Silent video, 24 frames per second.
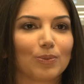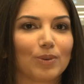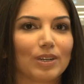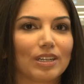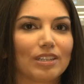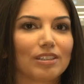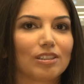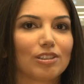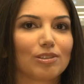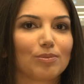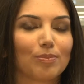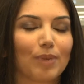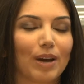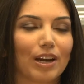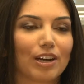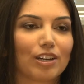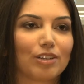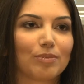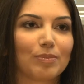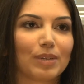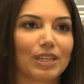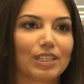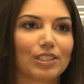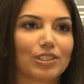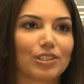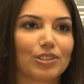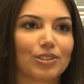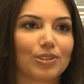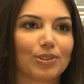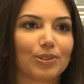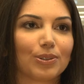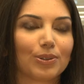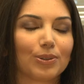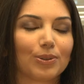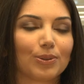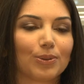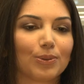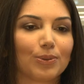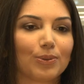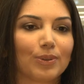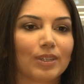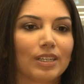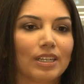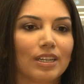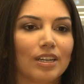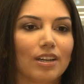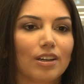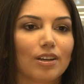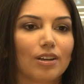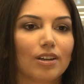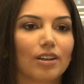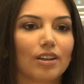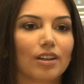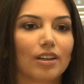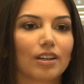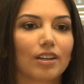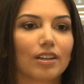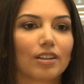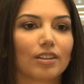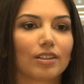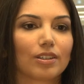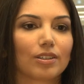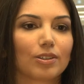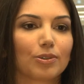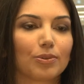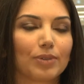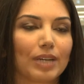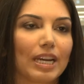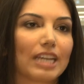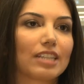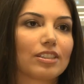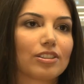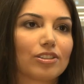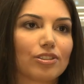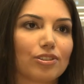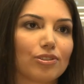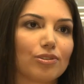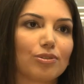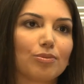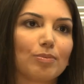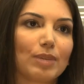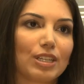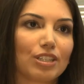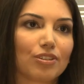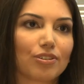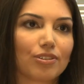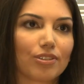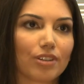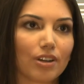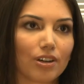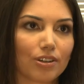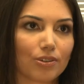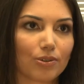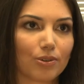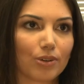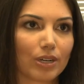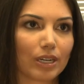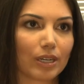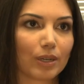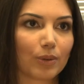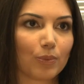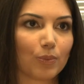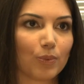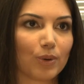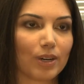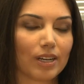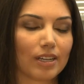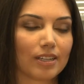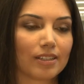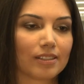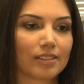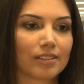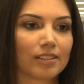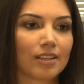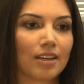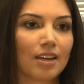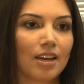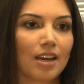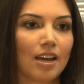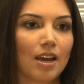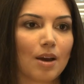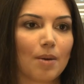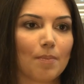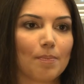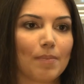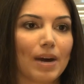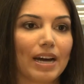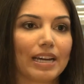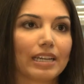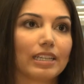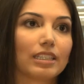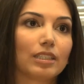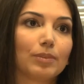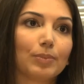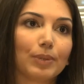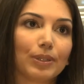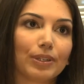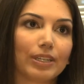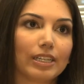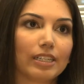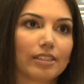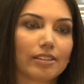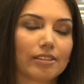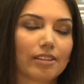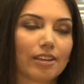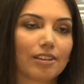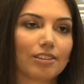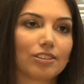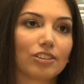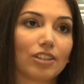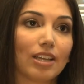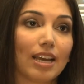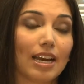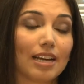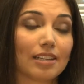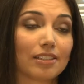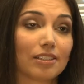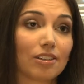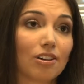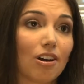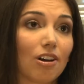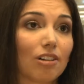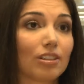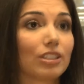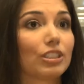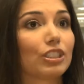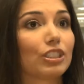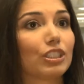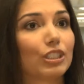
what inspired me to create studentmentor.org was my experience as a college